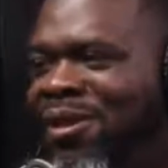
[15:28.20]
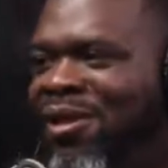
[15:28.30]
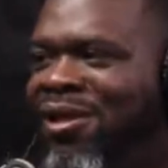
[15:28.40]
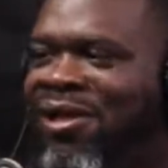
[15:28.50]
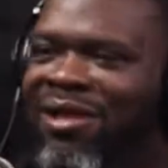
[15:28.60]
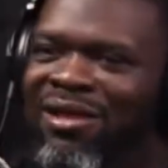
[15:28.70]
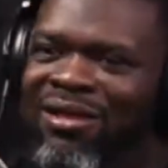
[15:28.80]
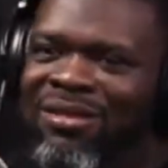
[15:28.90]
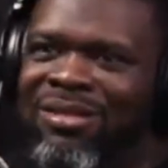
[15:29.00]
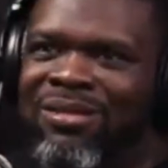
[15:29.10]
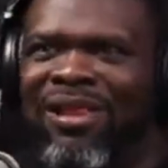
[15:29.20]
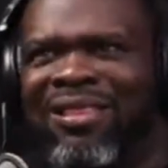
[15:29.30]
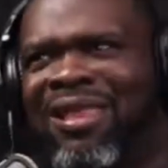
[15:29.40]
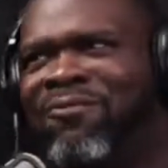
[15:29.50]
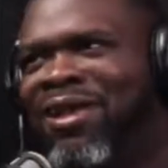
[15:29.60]
I
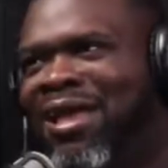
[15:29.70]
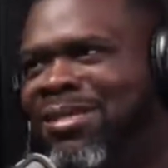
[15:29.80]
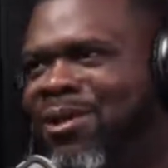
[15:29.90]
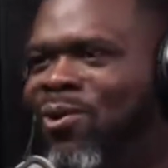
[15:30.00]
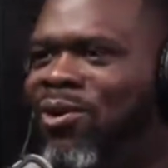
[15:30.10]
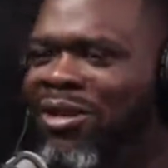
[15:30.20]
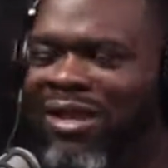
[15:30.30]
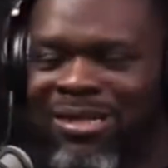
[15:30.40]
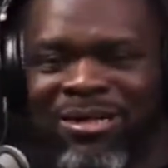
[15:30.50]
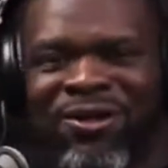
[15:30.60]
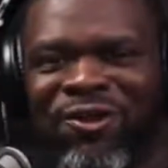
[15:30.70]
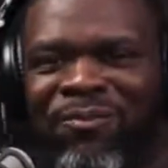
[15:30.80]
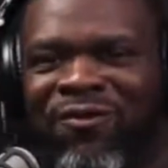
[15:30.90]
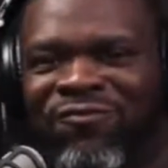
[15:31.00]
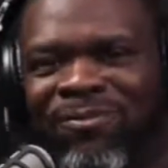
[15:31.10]
think we got Soul Collection here in
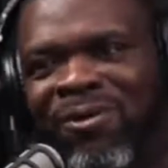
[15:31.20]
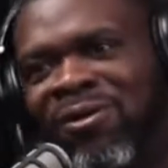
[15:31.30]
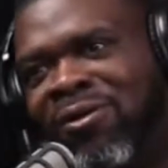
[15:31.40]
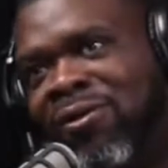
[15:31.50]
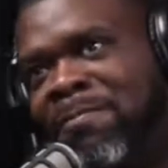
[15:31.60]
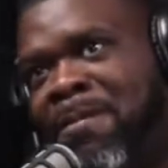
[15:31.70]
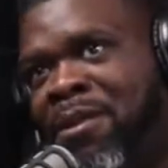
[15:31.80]
Murfreesboro.